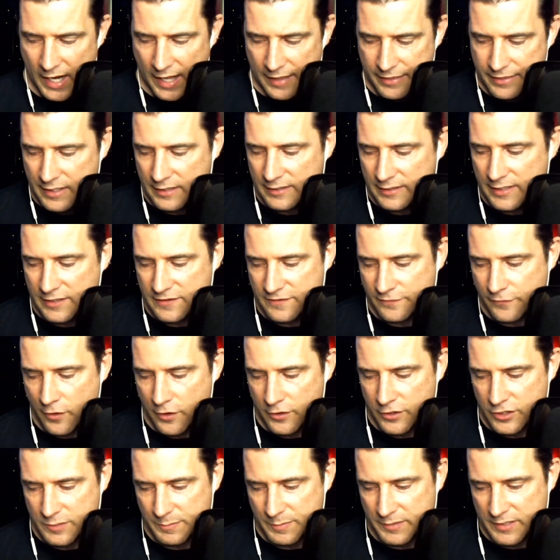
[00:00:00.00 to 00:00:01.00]
I think that's
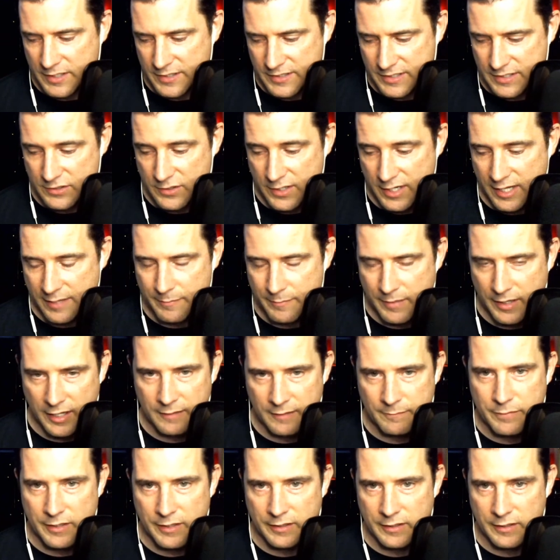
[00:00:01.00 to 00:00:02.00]
varnished because these are
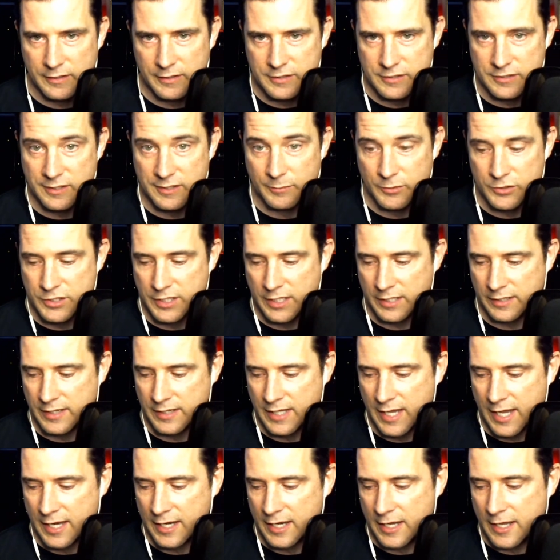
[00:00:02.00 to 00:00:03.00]
handmade, but I'm going to just double check
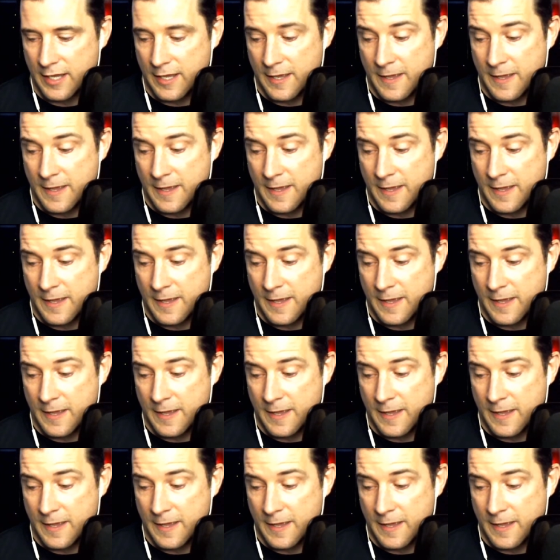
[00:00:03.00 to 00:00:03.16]
that.